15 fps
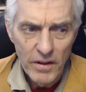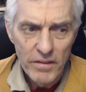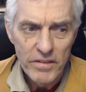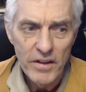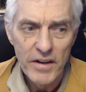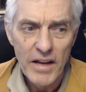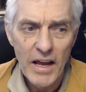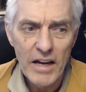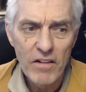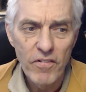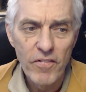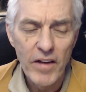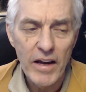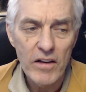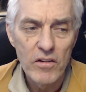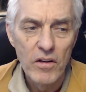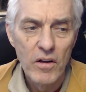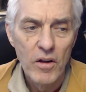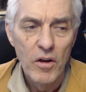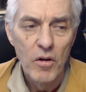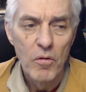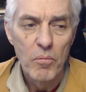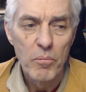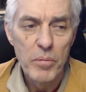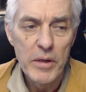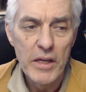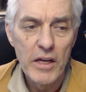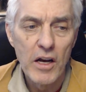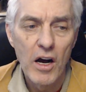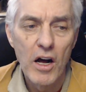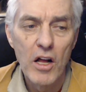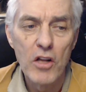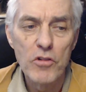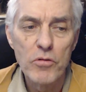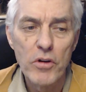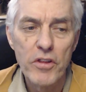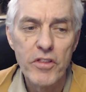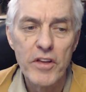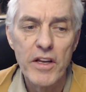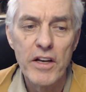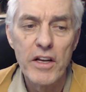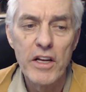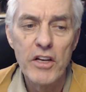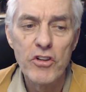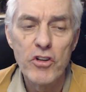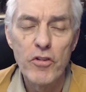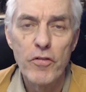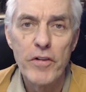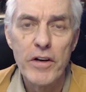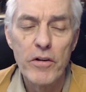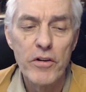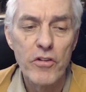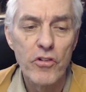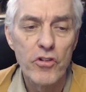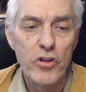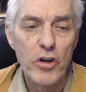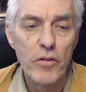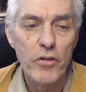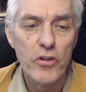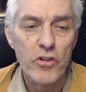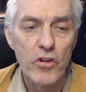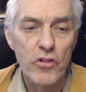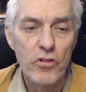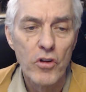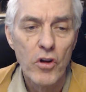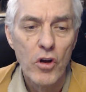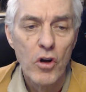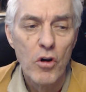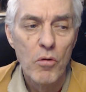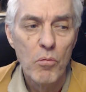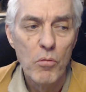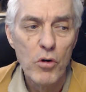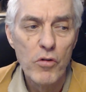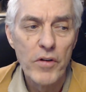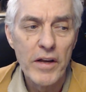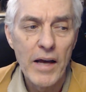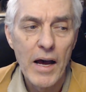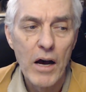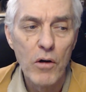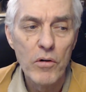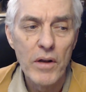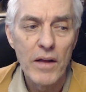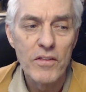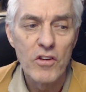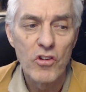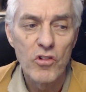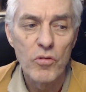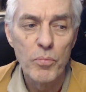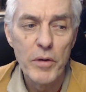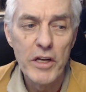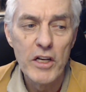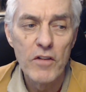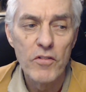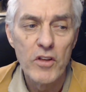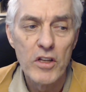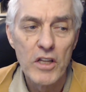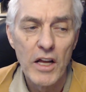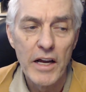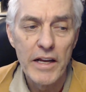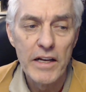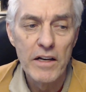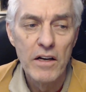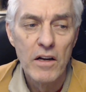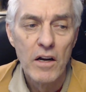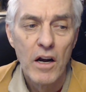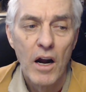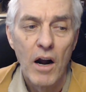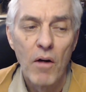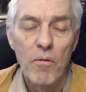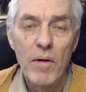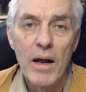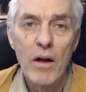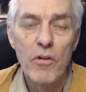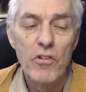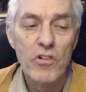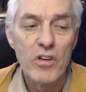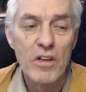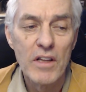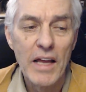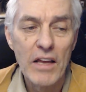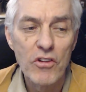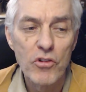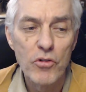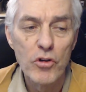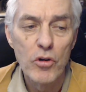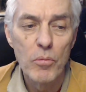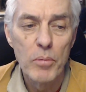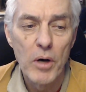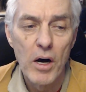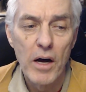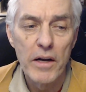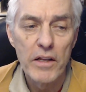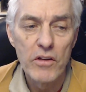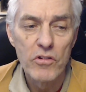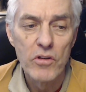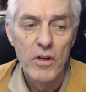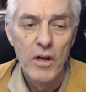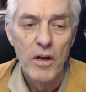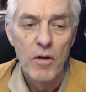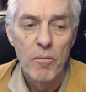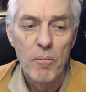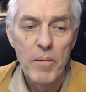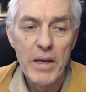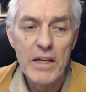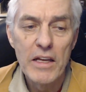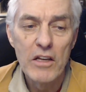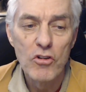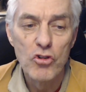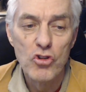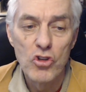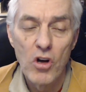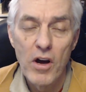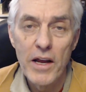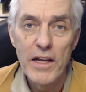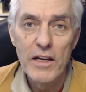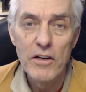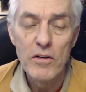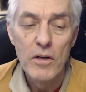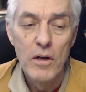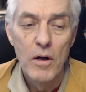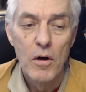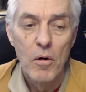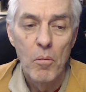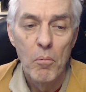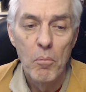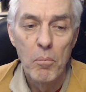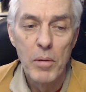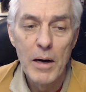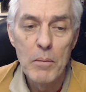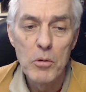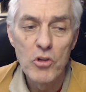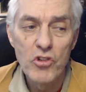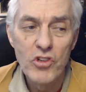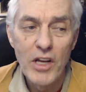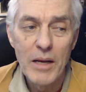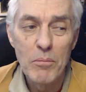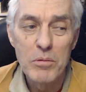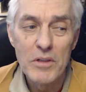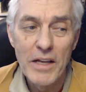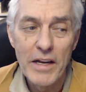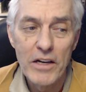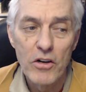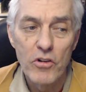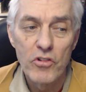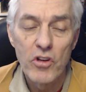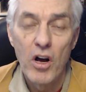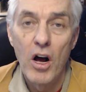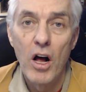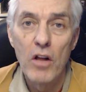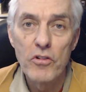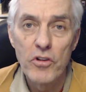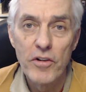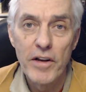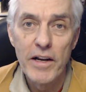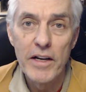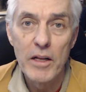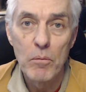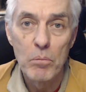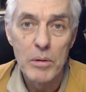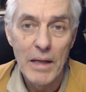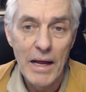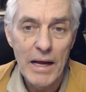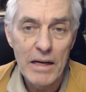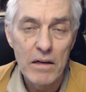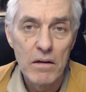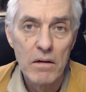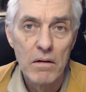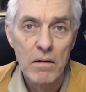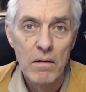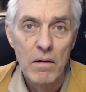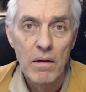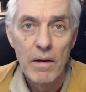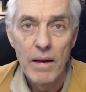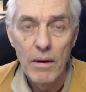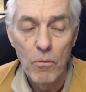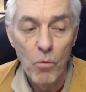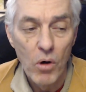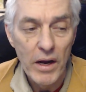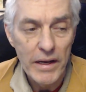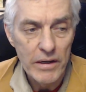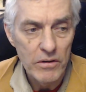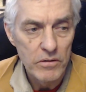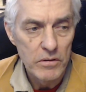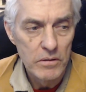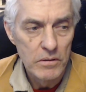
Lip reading: The net effect being ultra-thin interference surfaces moving out at the speed of the light around celestial bodies, making giant bubble-shaped layers alternating black and white.